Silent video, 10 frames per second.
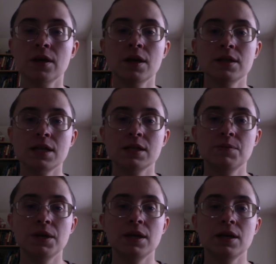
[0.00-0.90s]
tends to
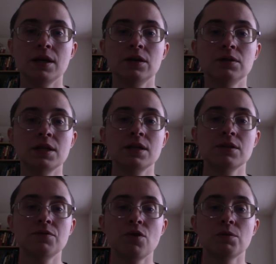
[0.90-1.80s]
be they tend to
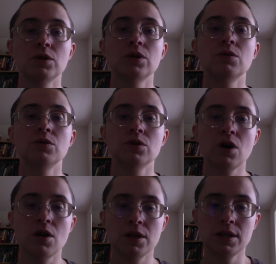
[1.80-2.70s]
form clonal
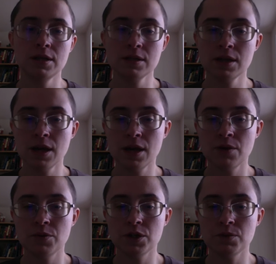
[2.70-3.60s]
colonies,
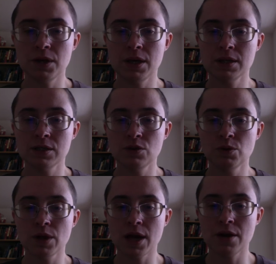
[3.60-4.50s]
which means you
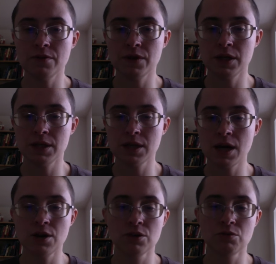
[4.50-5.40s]
will have an
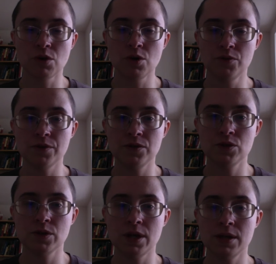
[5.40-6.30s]
entire grove of
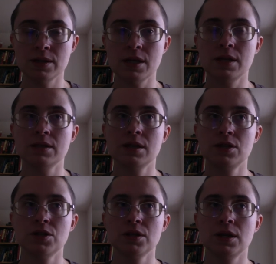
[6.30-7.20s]
trees that
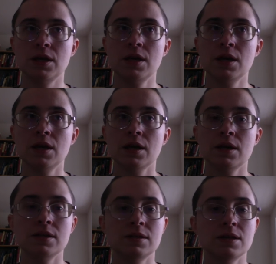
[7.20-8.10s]
essentially
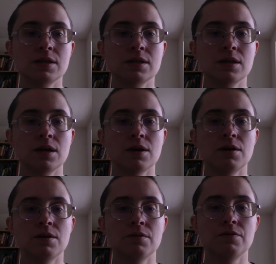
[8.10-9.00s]
consists
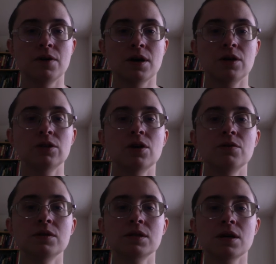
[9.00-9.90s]
of
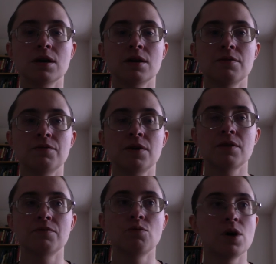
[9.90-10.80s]
clones of
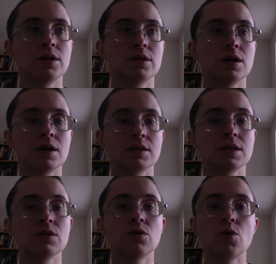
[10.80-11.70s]
one
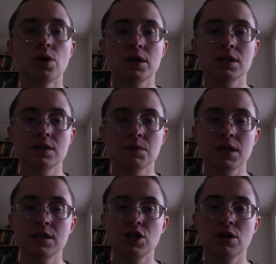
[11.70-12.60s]
single organism. They
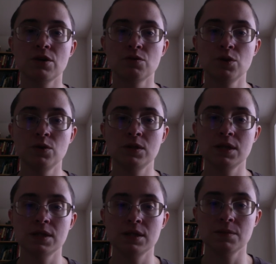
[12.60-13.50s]
share a root system